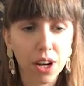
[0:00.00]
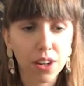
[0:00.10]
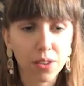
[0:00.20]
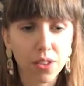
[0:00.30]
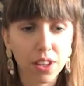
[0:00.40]
I
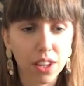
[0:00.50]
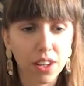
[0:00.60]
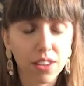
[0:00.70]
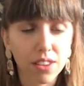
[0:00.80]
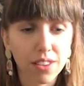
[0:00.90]
don't think
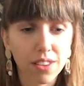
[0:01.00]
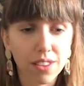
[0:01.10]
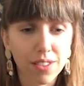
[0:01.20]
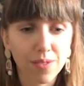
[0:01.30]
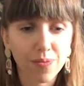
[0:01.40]

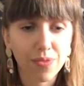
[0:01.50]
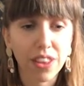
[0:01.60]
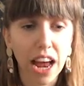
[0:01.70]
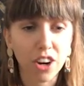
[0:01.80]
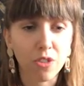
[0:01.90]
it's
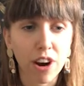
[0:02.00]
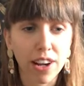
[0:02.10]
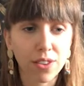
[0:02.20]
that great.